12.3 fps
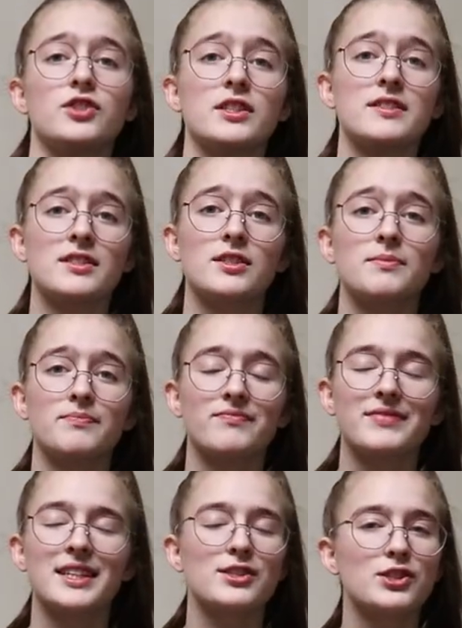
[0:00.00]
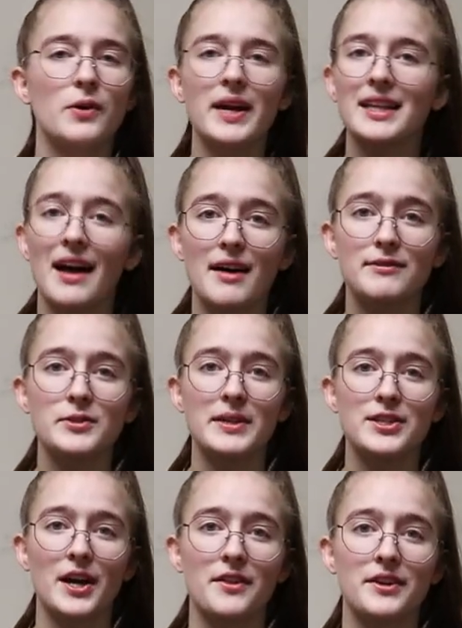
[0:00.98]
Just showing love to
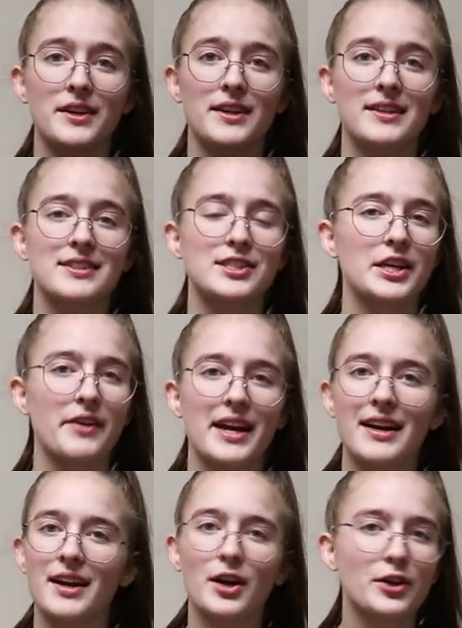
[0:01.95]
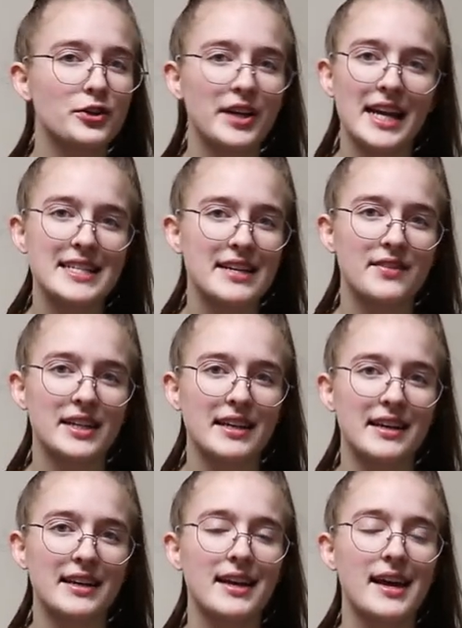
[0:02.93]
each other, sharing our
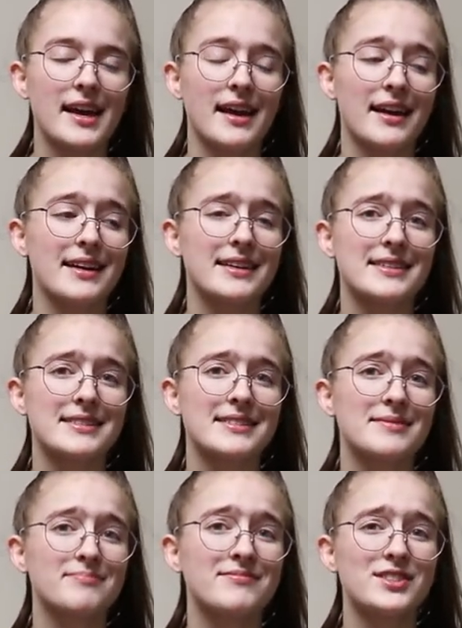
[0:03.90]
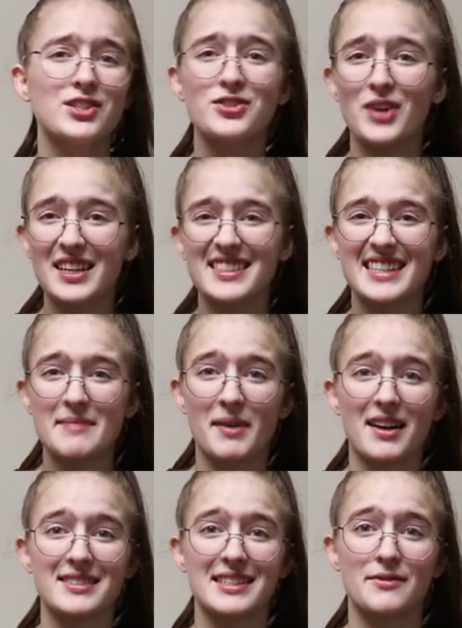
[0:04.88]
creativity, and just trying to stay
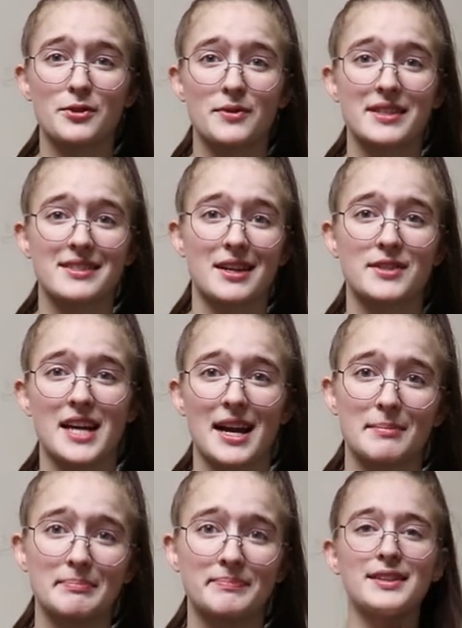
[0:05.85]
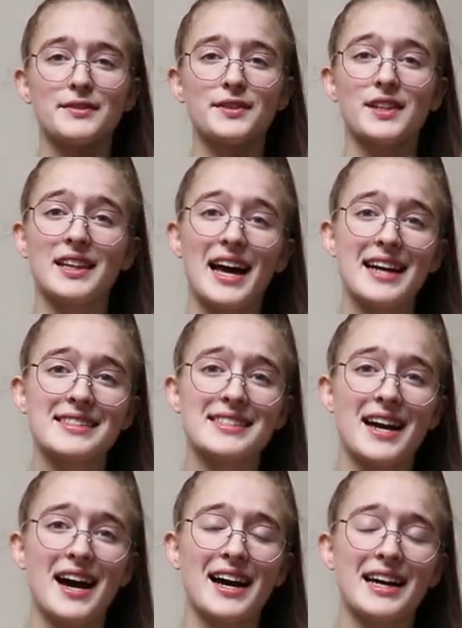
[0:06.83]
positive through this tough time. For the last
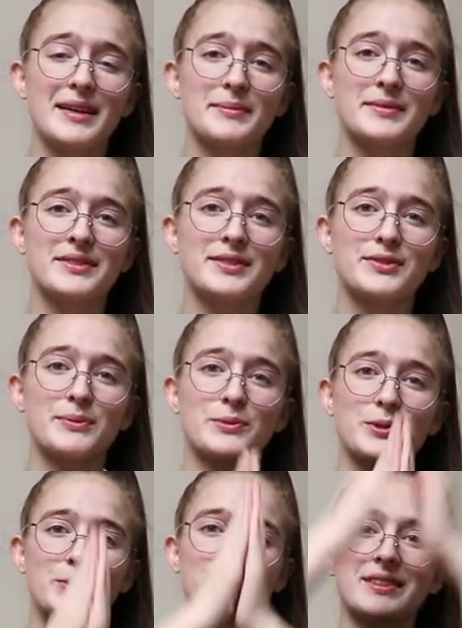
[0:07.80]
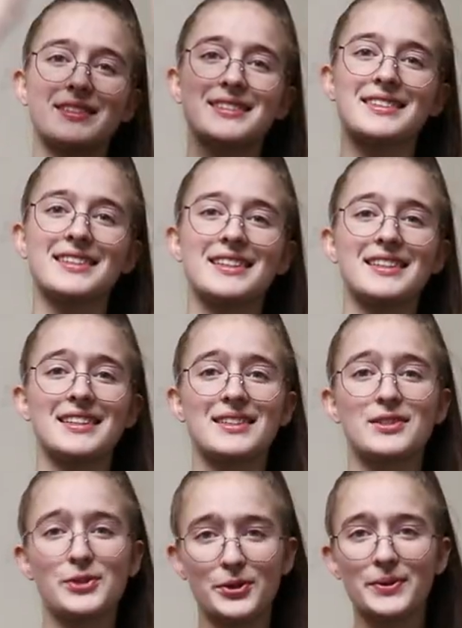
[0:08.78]
time, from room
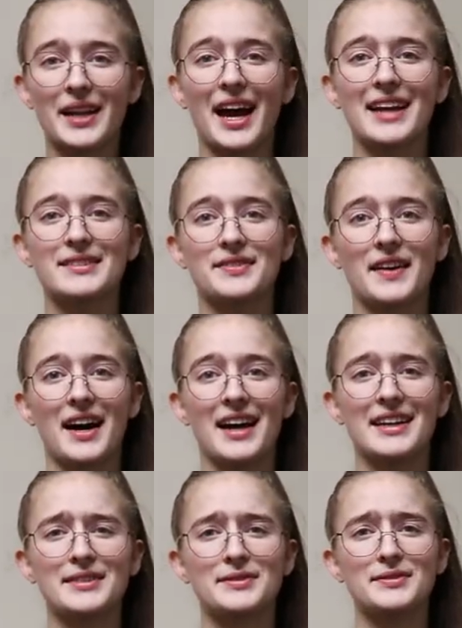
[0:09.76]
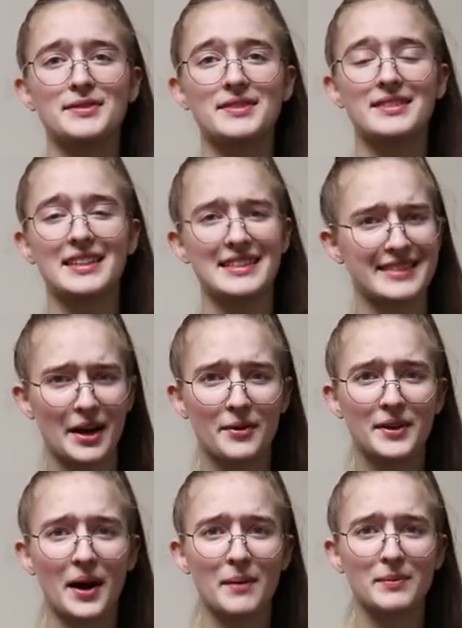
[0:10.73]
two ninety-five in
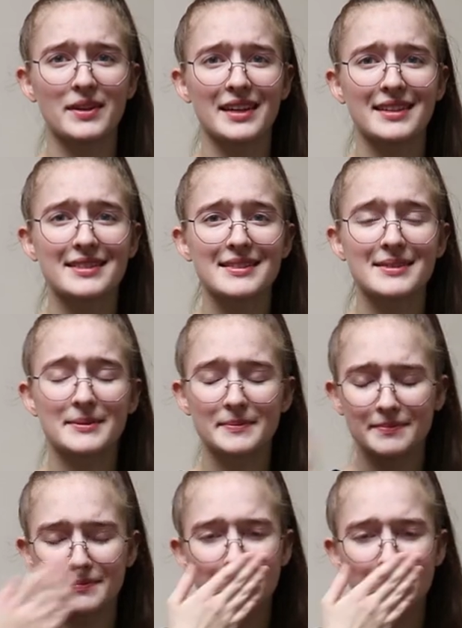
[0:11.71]
South Complex,